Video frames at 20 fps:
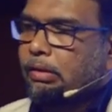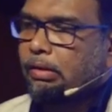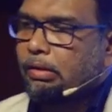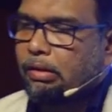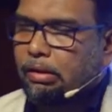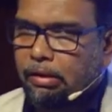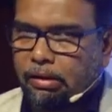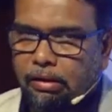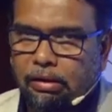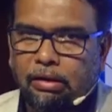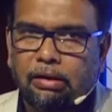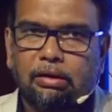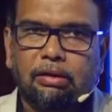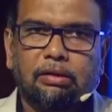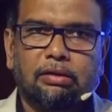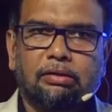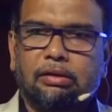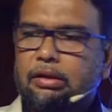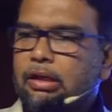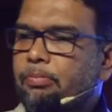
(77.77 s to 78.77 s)

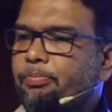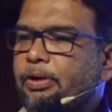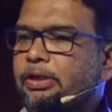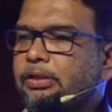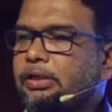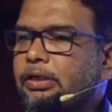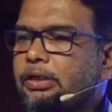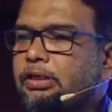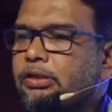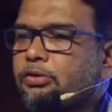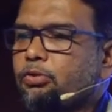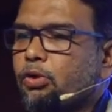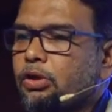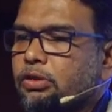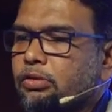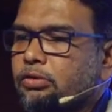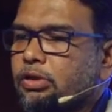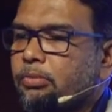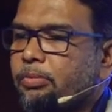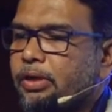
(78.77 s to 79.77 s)
The capacity is
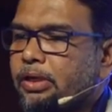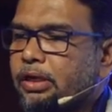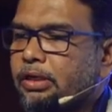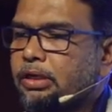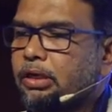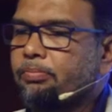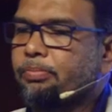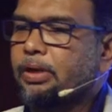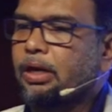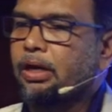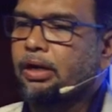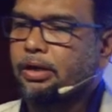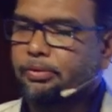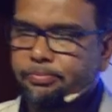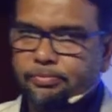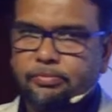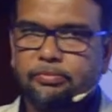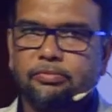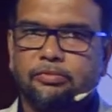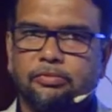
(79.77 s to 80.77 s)
12,000 metric ton per annum.
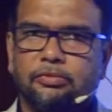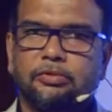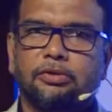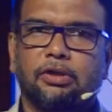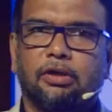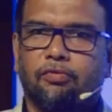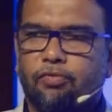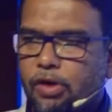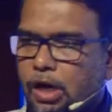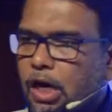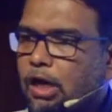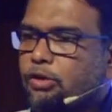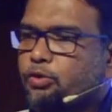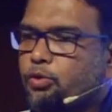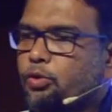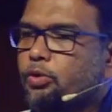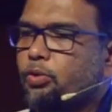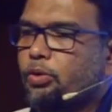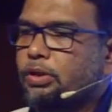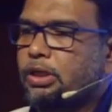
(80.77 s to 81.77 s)
We have
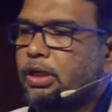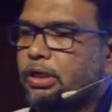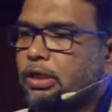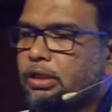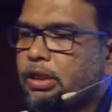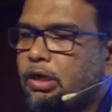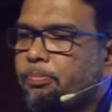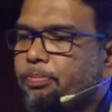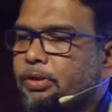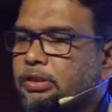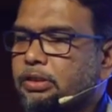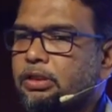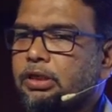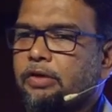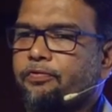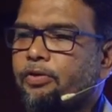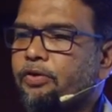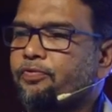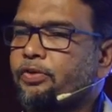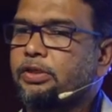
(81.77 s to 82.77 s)
achieved 133% of
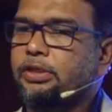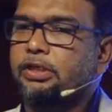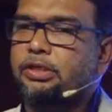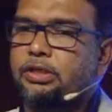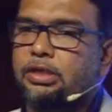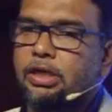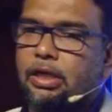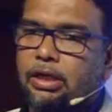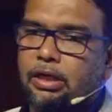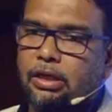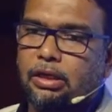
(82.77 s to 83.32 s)
efficiency.